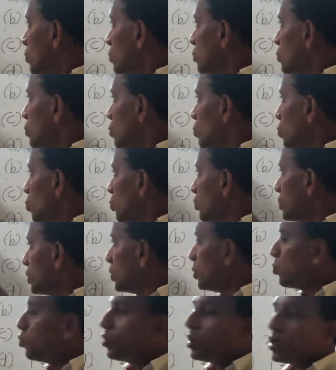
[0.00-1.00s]

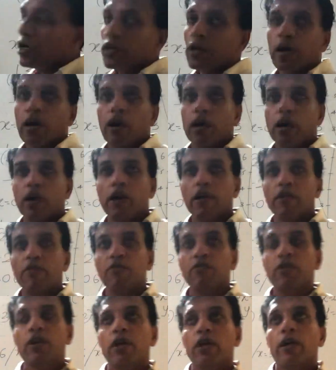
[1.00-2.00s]
Using your graph,
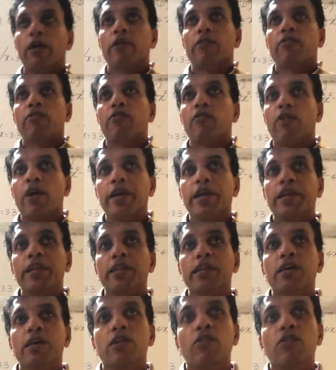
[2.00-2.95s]
find the